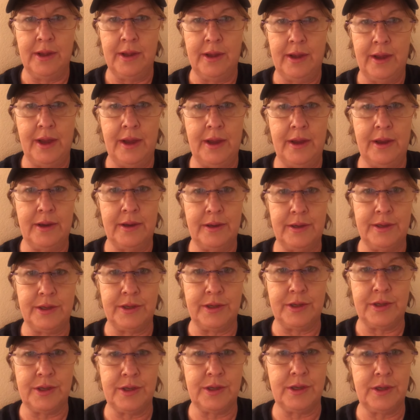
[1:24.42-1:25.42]
and
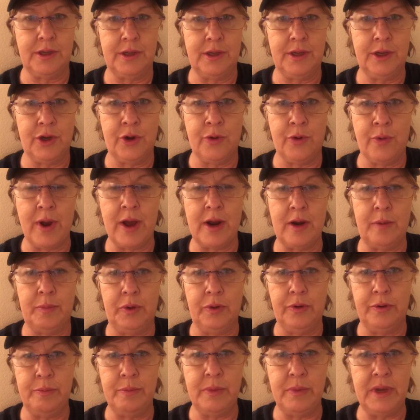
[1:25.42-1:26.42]
it's
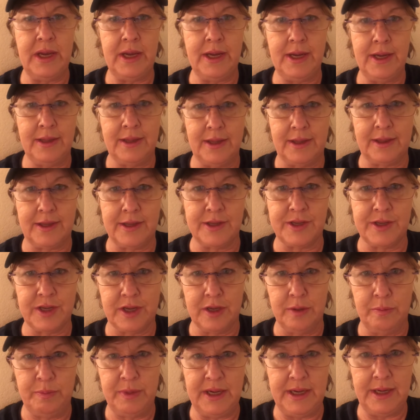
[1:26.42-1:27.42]
incredible to me that this
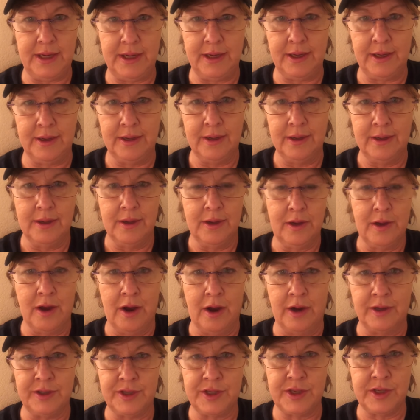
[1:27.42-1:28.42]
can be
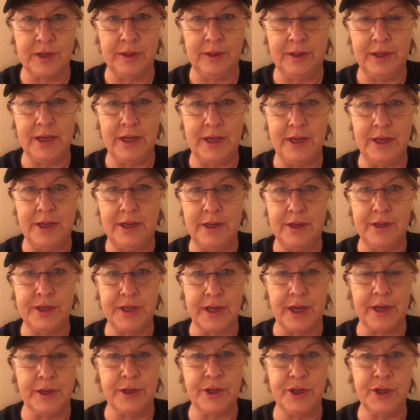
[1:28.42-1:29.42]
constantly
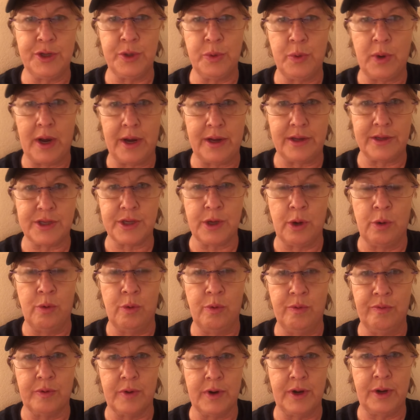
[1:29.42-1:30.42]
done to us
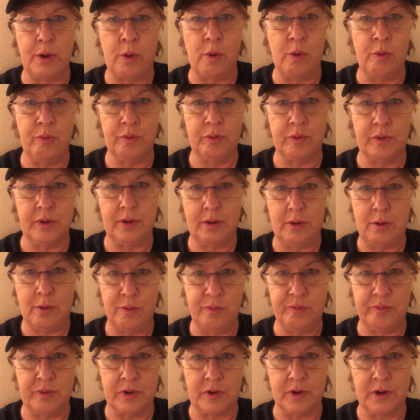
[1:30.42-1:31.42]
over and over and
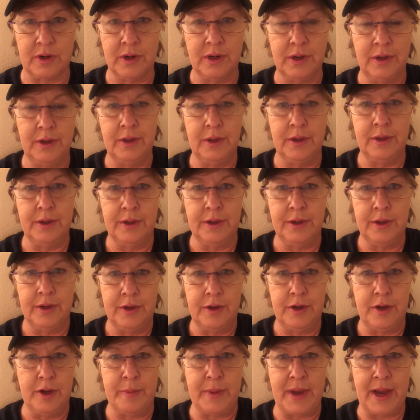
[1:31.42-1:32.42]
over,
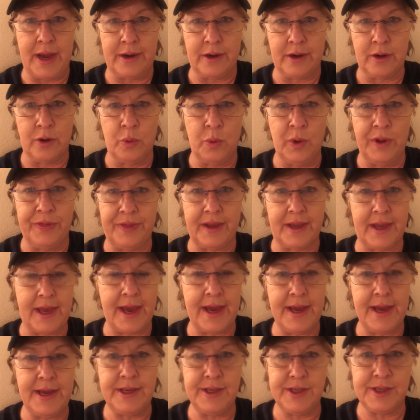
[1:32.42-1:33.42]
no matter what the
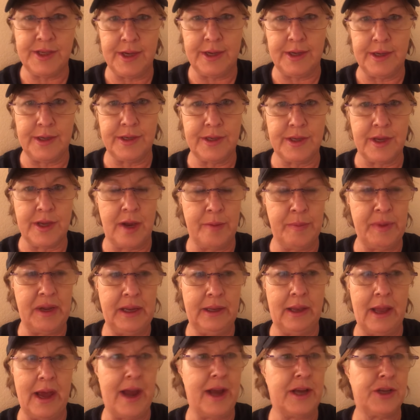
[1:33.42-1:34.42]
case is. I
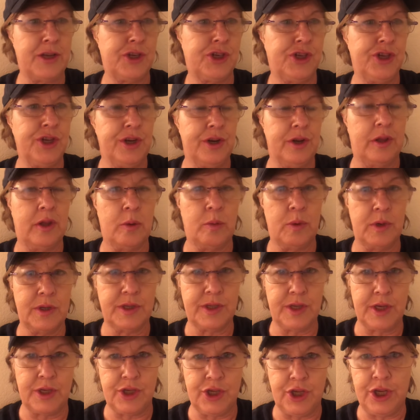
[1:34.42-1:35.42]
mean, last year there was
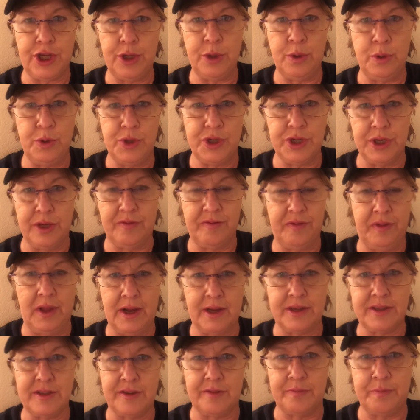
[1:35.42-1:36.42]
such a huge
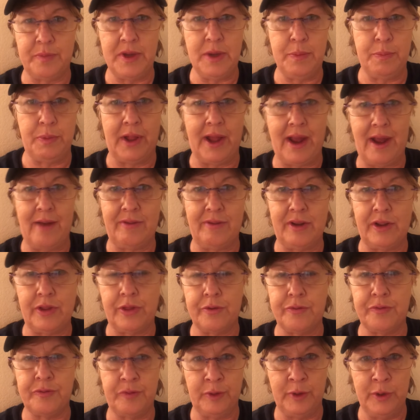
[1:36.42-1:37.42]
influx of people having
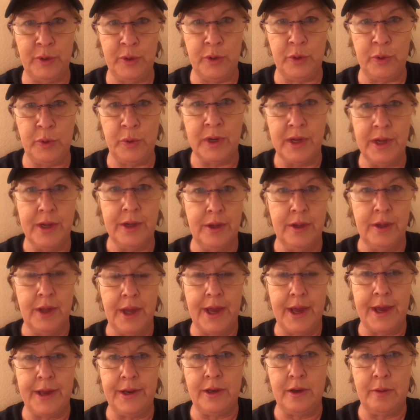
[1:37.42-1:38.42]
the flu
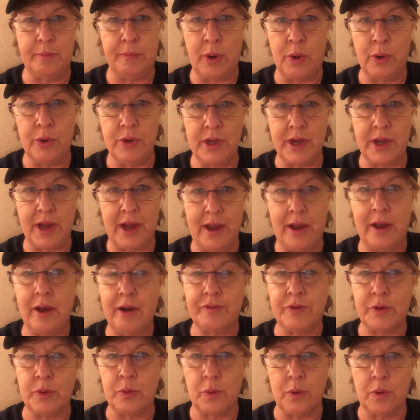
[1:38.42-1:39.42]
and pneumonia
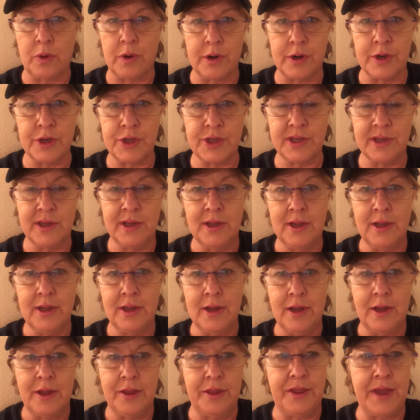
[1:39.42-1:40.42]
afterwards
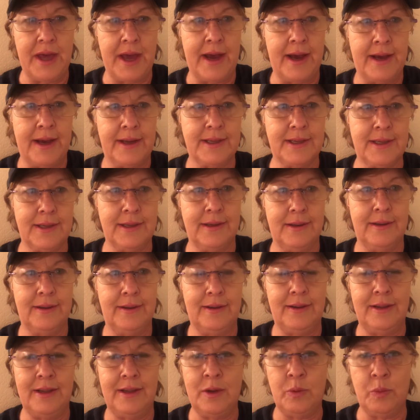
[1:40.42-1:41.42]
that
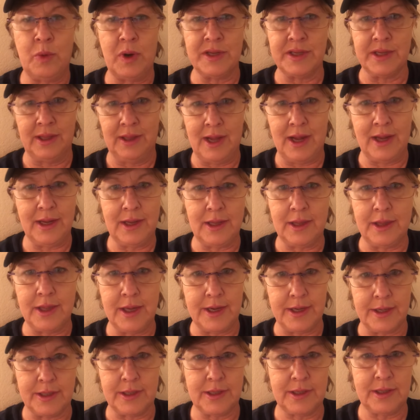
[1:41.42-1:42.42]
it wasn't like
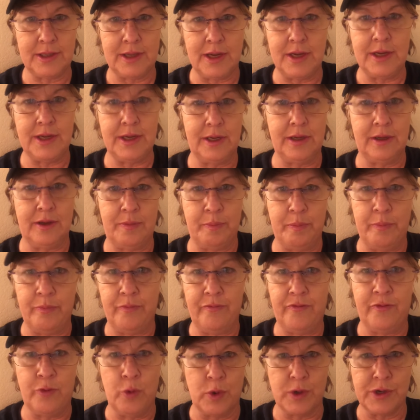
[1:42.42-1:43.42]
this. They
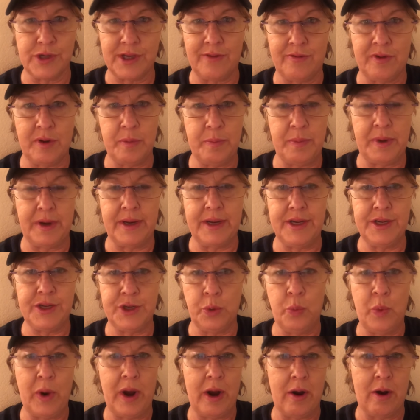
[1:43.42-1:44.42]
didn't force everybody
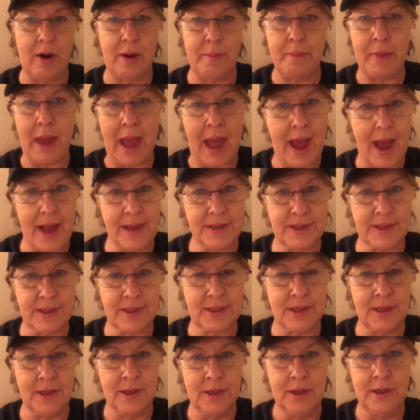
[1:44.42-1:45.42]
to wear a
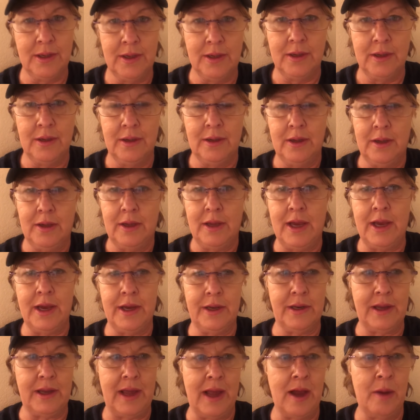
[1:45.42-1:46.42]
mask.
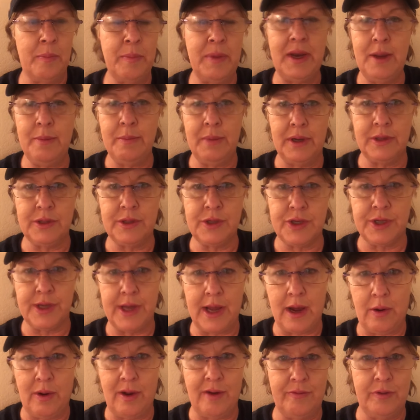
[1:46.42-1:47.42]
And how many months
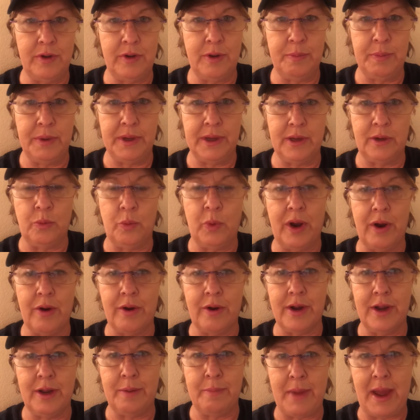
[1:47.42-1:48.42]
now have we been
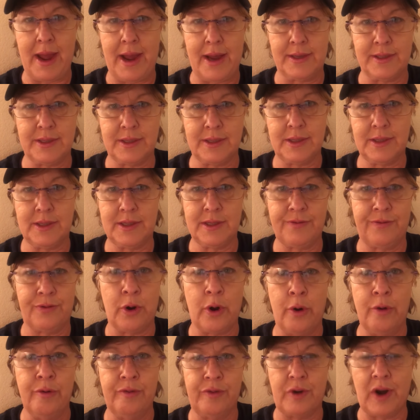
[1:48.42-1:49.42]
wearing masks?
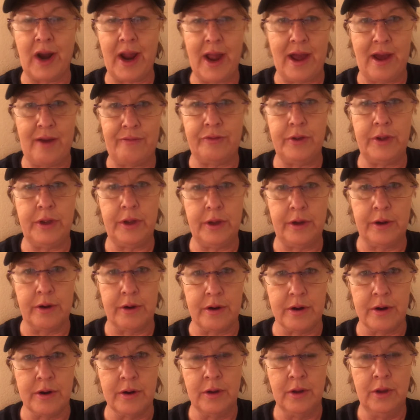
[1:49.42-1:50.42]
For over half a
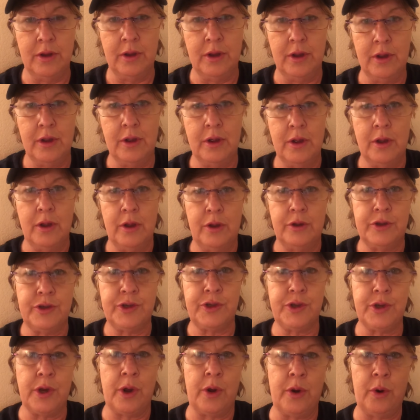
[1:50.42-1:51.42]
year.
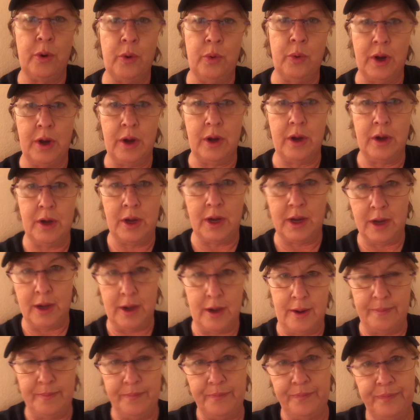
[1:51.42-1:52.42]
So,
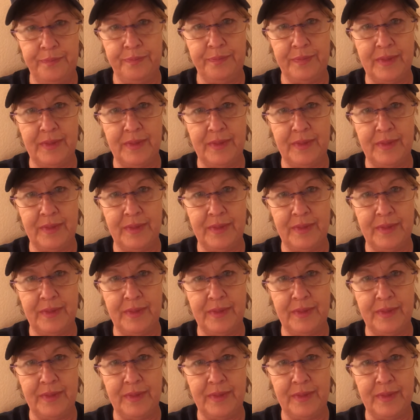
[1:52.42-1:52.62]
and